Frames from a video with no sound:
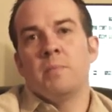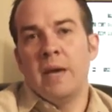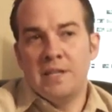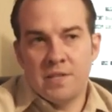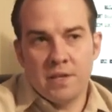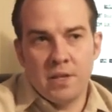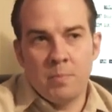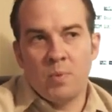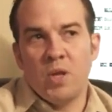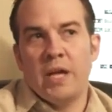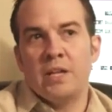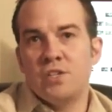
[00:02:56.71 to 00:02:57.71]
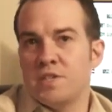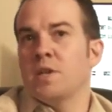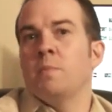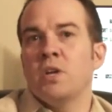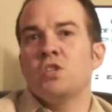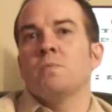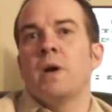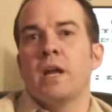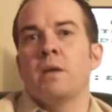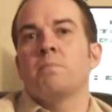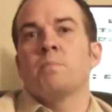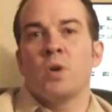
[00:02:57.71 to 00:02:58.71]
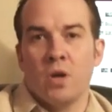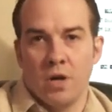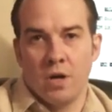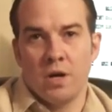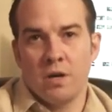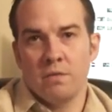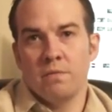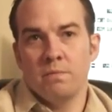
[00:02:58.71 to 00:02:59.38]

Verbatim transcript: you basically pledge so much money per